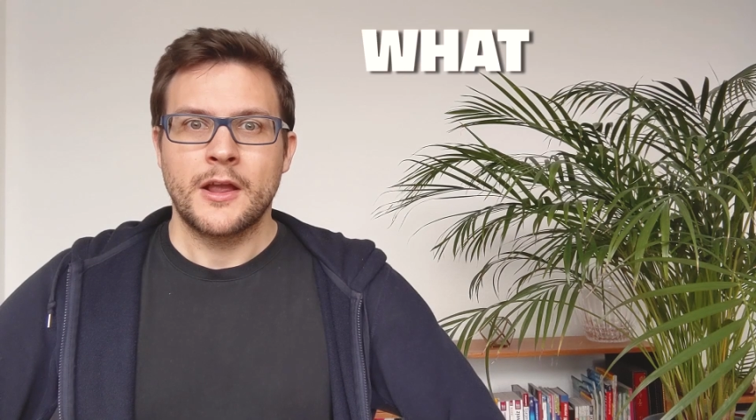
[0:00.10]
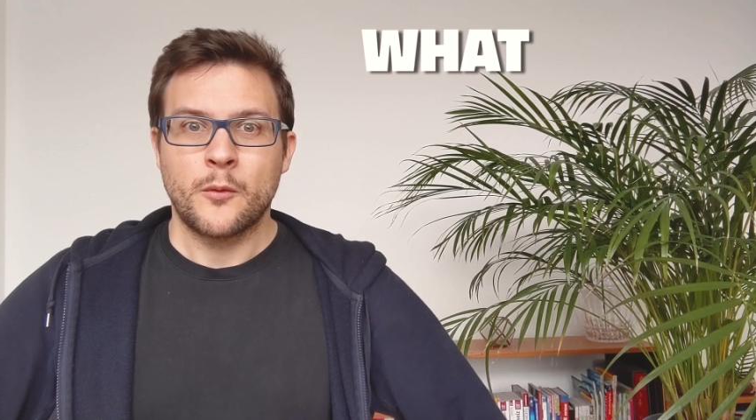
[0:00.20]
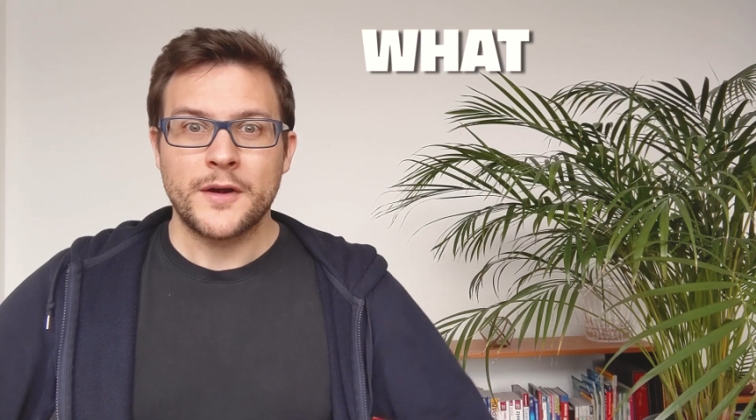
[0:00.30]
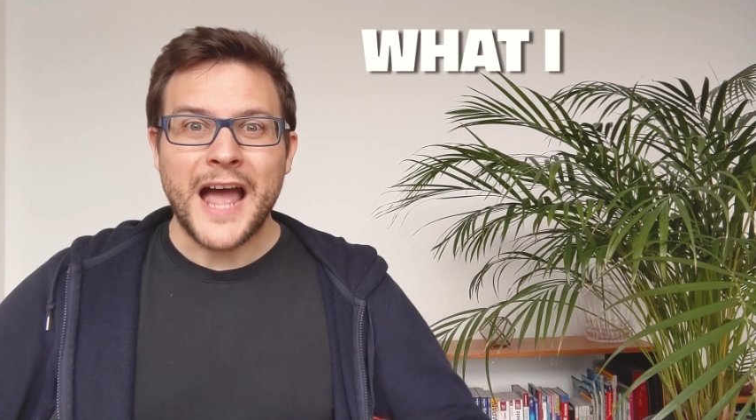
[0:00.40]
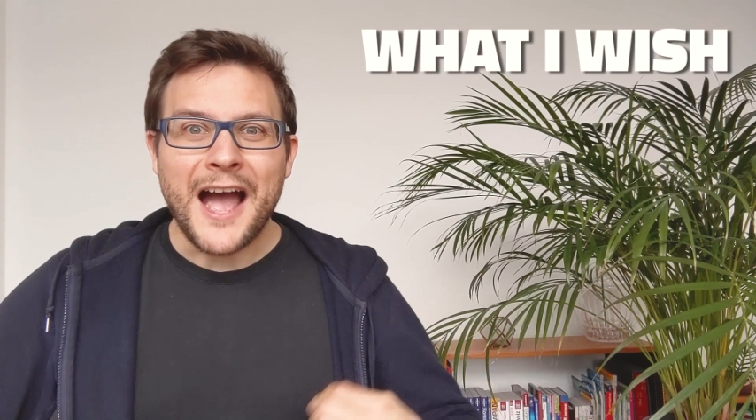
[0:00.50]

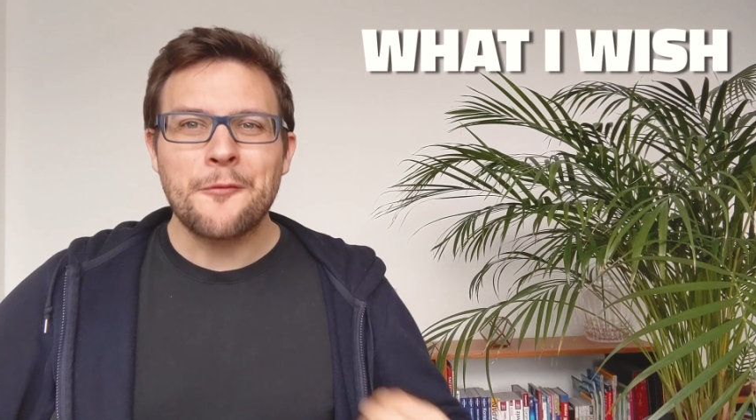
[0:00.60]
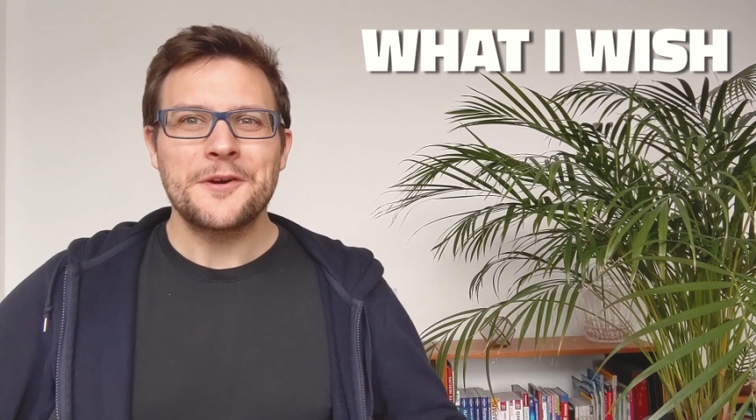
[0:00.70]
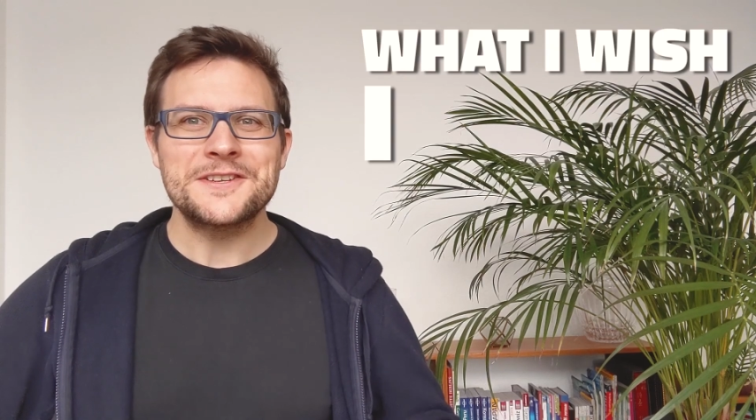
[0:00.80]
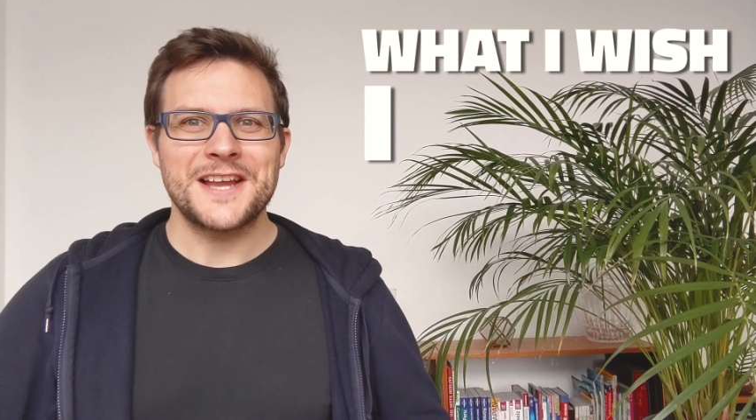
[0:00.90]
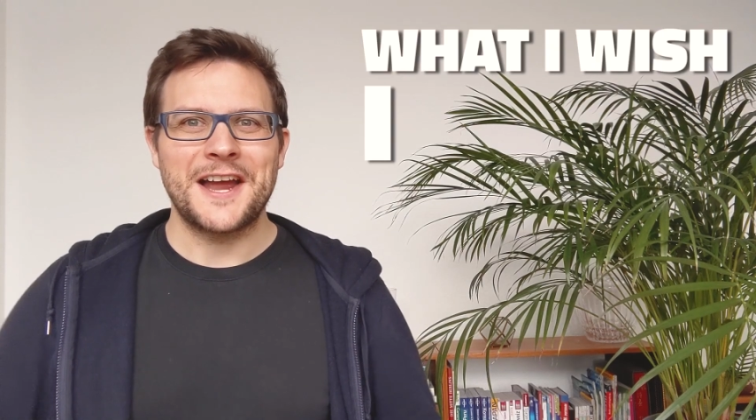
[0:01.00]
What I
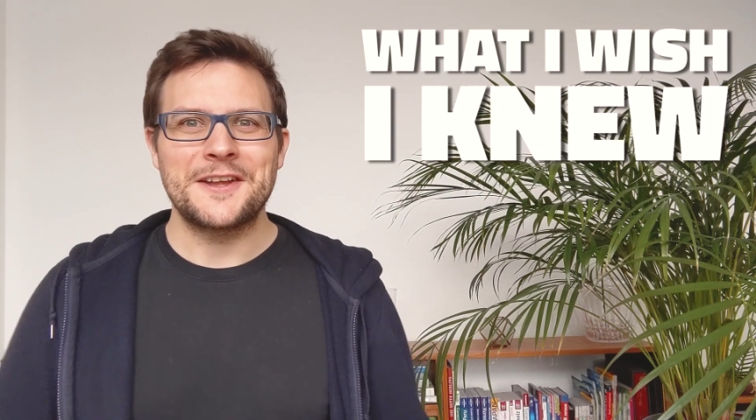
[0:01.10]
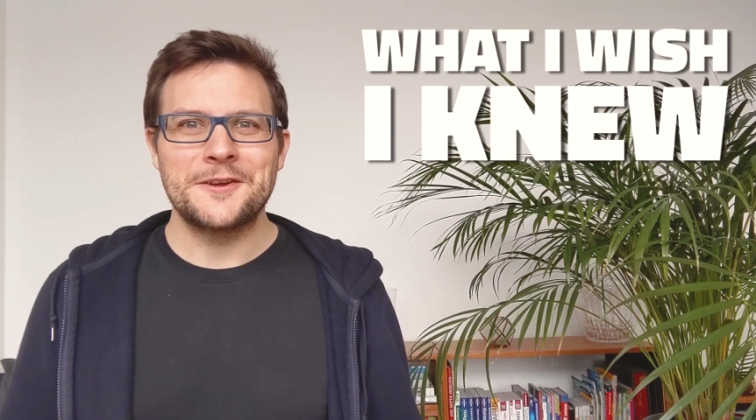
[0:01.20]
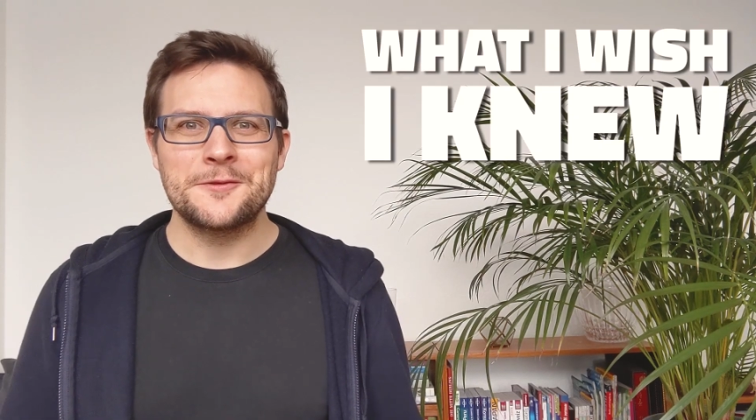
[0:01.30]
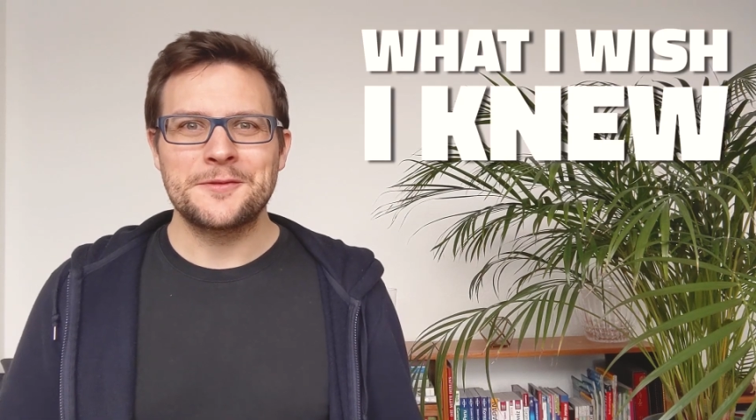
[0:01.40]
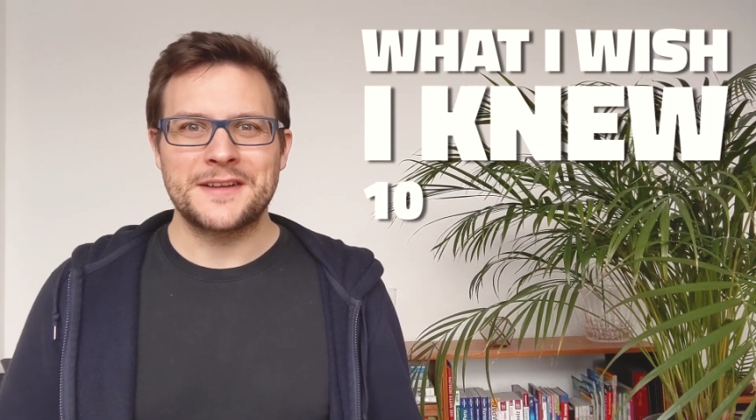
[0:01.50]
wish I
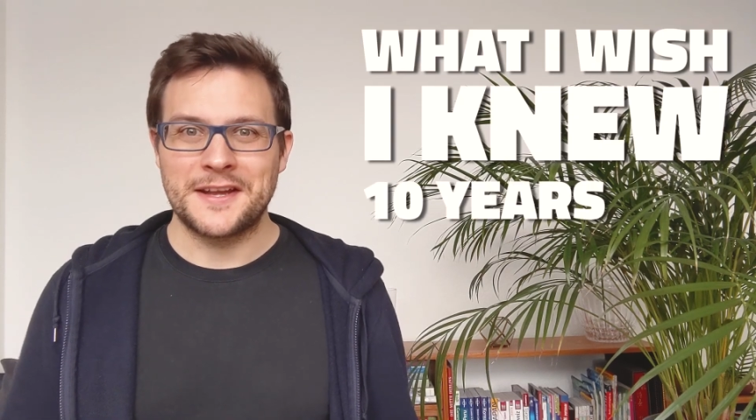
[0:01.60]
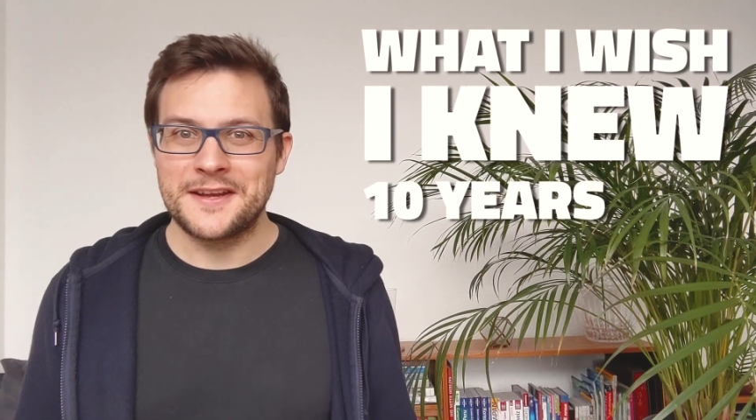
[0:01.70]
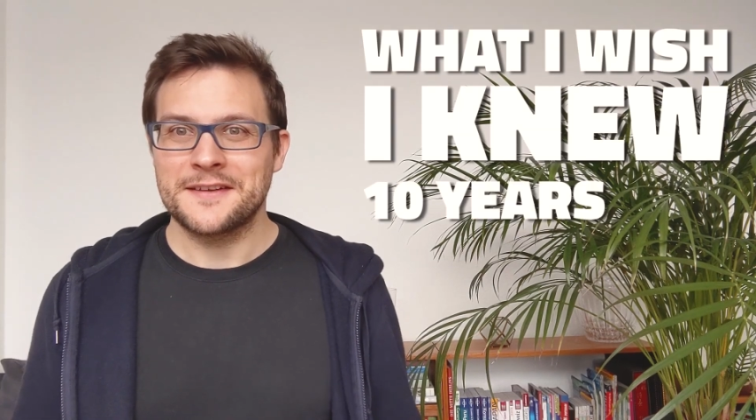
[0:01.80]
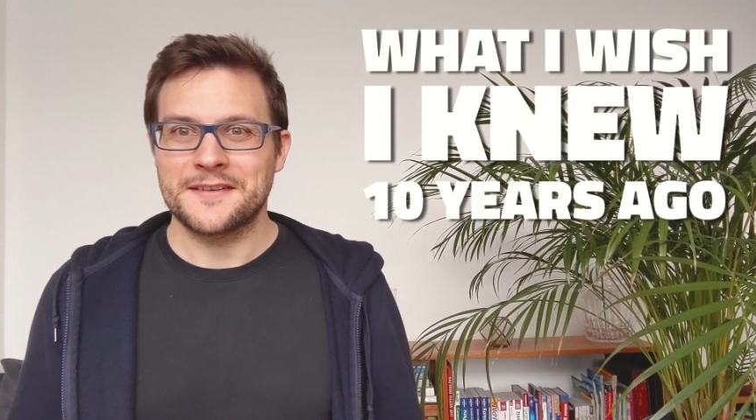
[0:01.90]
knew 10 years